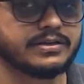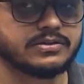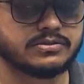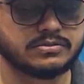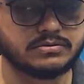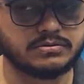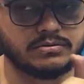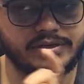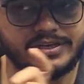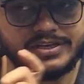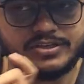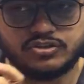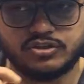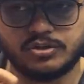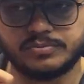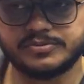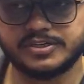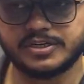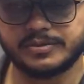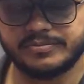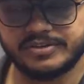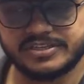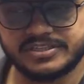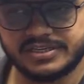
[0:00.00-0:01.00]
So
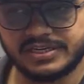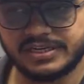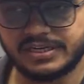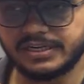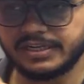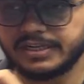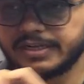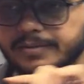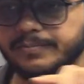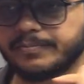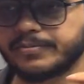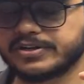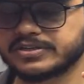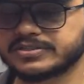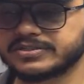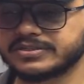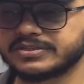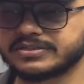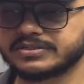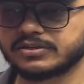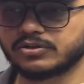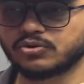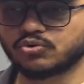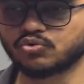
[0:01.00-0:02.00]
SObject basically
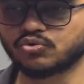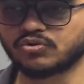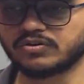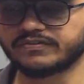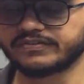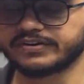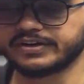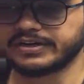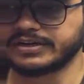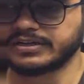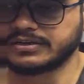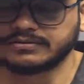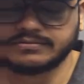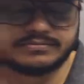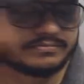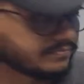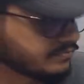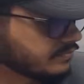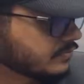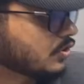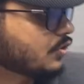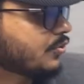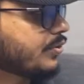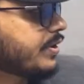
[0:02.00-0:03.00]
represents a row of data.
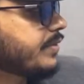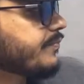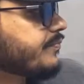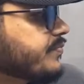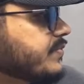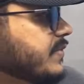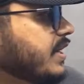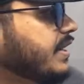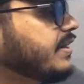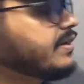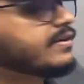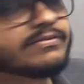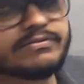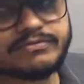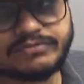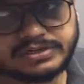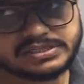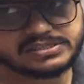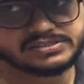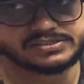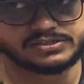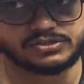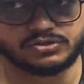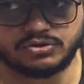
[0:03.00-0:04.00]
Okay, and
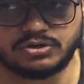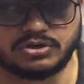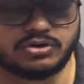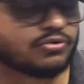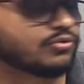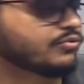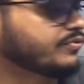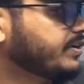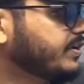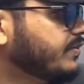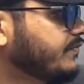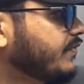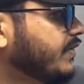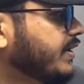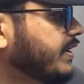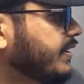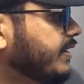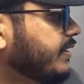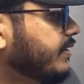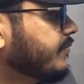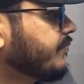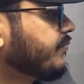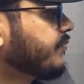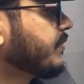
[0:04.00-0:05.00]
we'll see how do we define
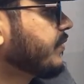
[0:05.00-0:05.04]
it.